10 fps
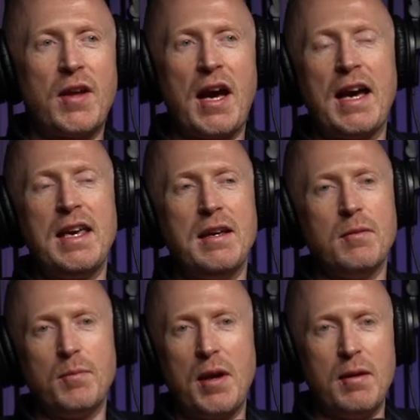I hate
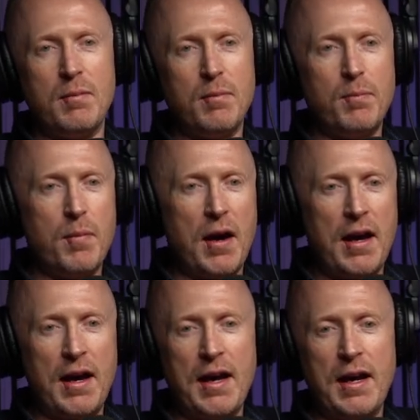being
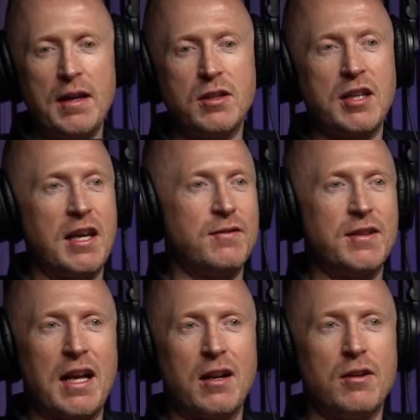uh, chased for
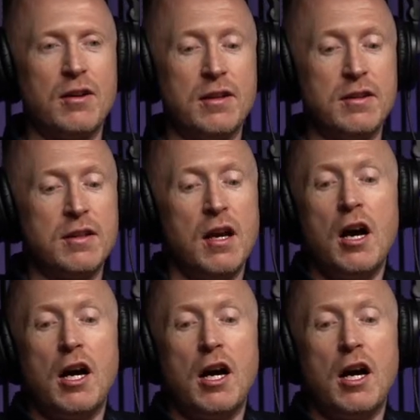deadlines.